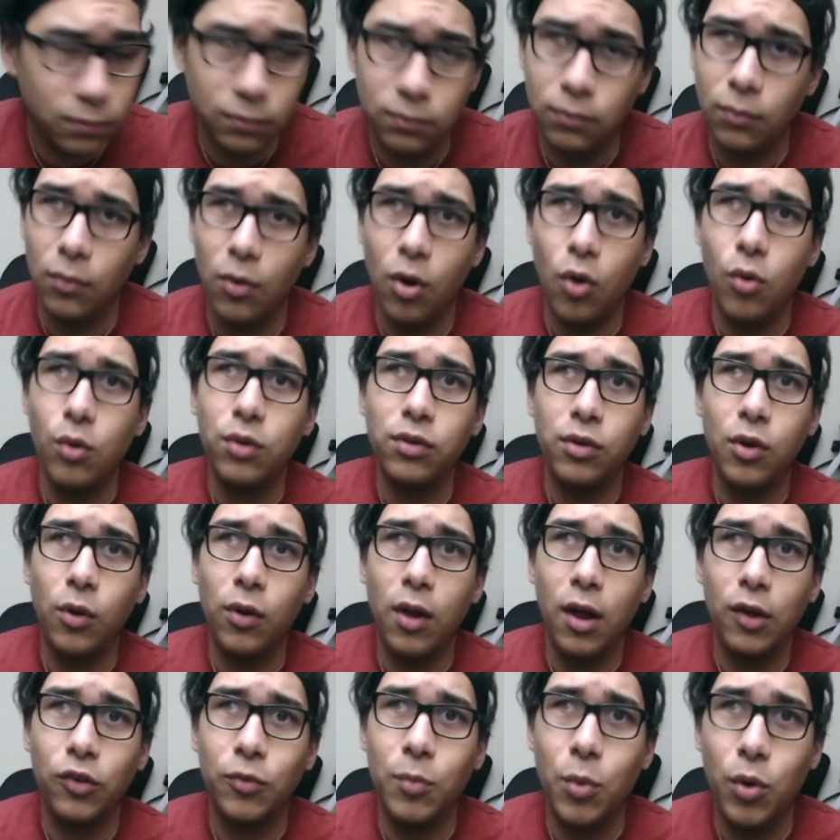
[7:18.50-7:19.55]
always go
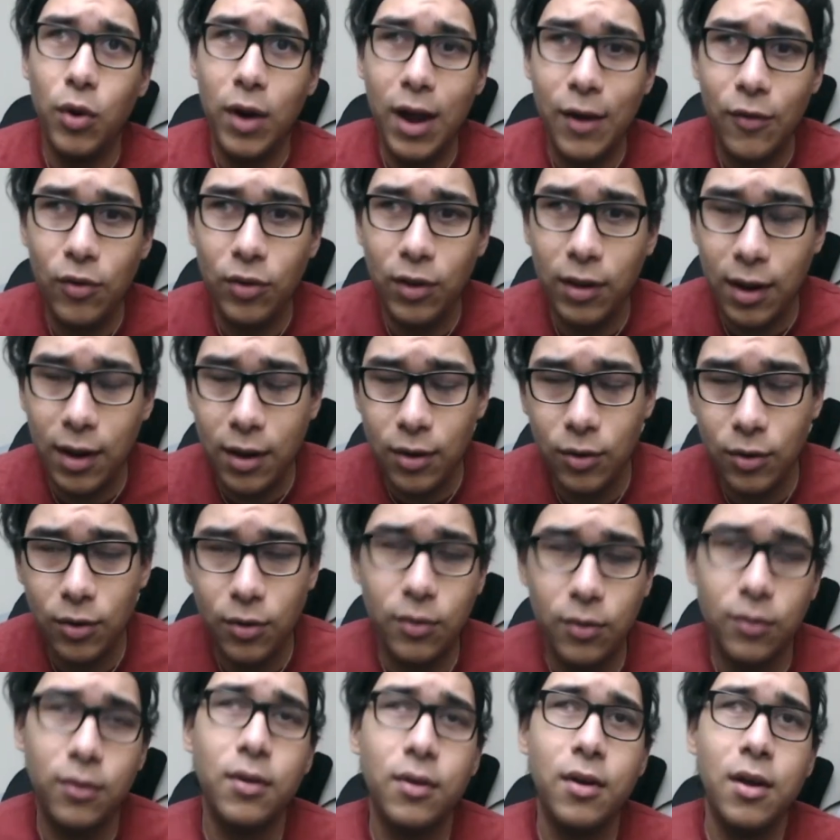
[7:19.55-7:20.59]
Lux mode in everything that you
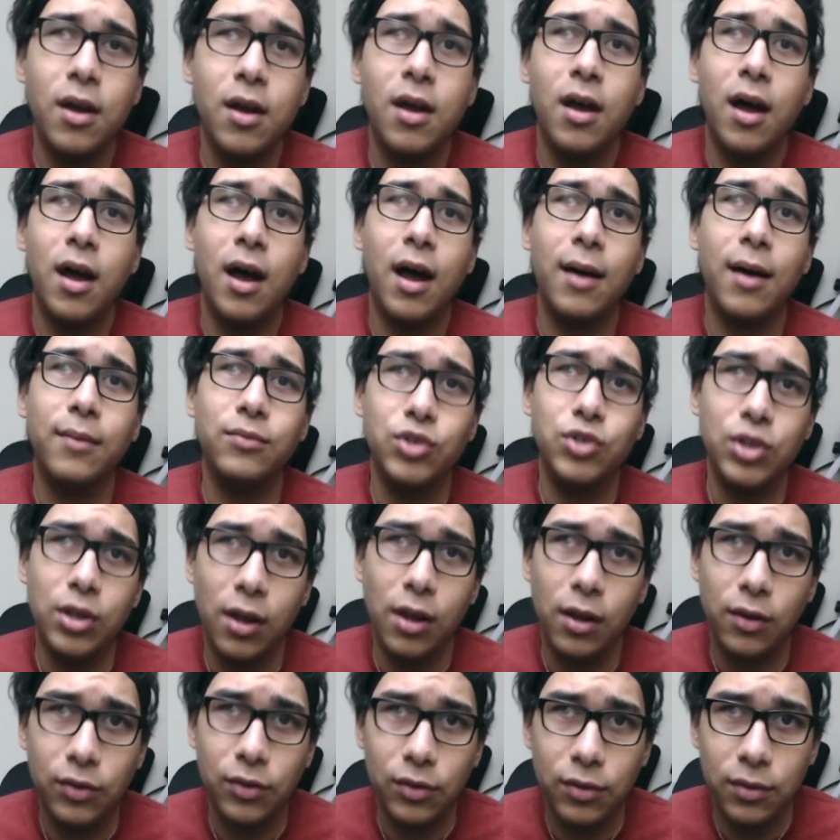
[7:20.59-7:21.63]
do. I'm G
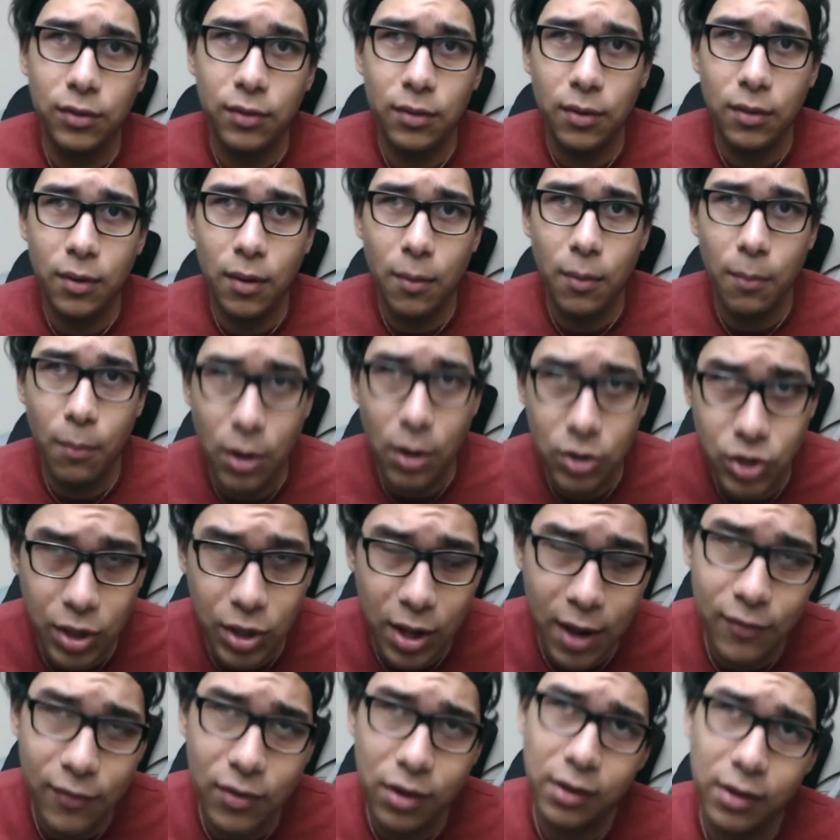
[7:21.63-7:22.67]
Lux. Much
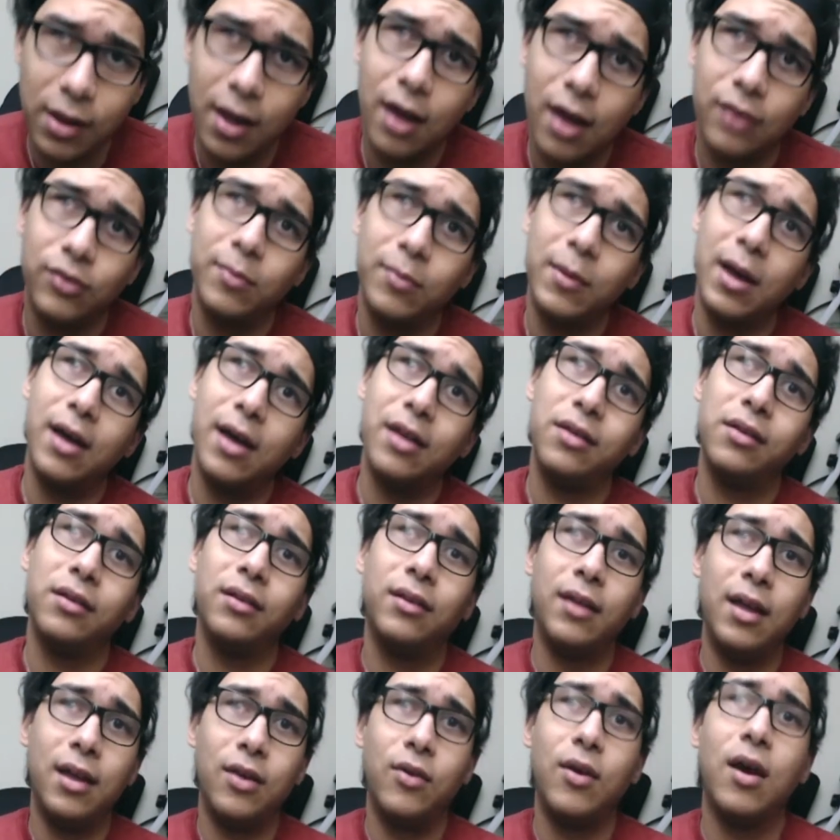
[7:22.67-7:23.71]
love and stay awesome, guys.
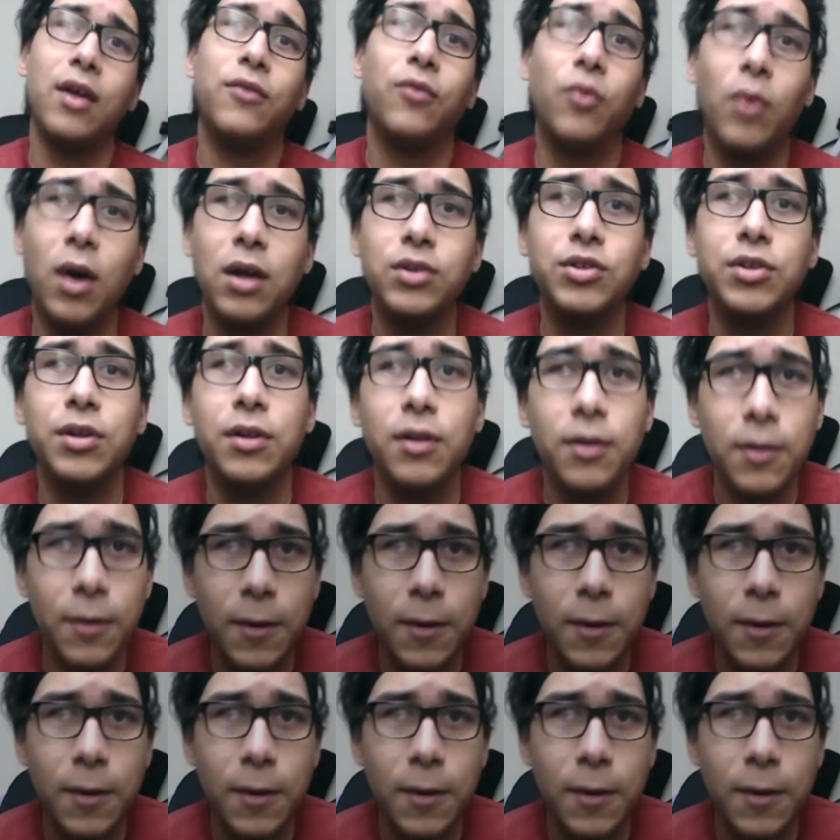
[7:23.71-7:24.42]
Thank you guys for watching.